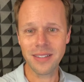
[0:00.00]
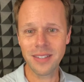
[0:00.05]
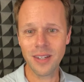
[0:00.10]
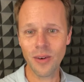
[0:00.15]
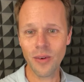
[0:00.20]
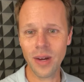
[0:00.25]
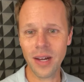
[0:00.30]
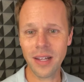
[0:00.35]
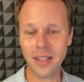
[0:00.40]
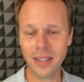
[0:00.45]

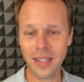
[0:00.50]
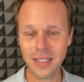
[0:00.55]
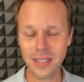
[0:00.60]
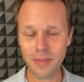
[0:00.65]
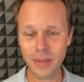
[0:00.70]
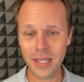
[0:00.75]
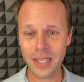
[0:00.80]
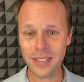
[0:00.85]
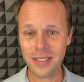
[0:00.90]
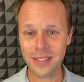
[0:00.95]
Noel, it's
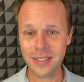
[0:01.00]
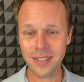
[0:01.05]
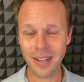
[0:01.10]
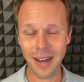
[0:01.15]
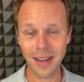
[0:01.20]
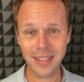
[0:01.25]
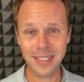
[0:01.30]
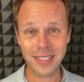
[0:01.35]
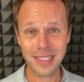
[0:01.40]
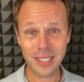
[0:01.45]
because
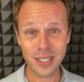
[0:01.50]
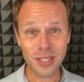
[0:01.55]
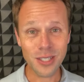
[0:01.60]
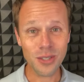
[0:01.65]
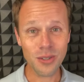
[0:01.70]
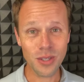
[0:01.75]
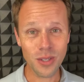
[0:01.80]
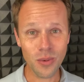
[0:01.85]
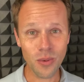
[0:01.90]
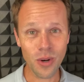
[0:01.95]
honestly, you're
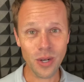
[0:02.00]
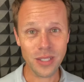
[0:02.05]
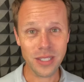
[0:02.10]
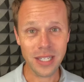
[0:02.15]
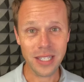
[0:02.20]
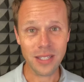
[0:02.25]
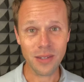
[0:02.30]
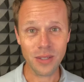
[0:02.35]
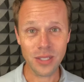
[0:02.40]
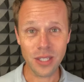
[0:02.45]
doing the work to
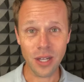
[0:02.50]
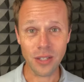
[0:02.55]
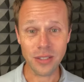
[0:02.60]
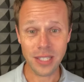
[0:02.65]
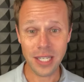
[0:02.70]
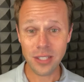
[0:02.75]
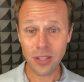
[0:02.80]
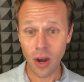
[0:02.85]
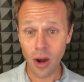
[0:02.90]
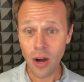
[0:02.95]
get the results.
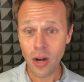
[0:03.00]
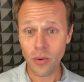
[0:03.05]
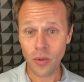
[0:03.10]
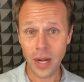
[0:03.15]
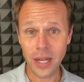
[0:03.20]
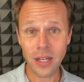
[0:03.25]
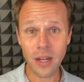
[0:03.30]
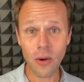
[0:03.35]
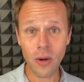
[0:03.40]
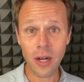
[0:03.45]
It's hard,
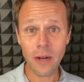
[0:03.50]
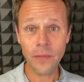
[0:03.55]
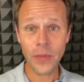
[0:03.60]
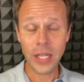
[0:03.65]
right, Noel?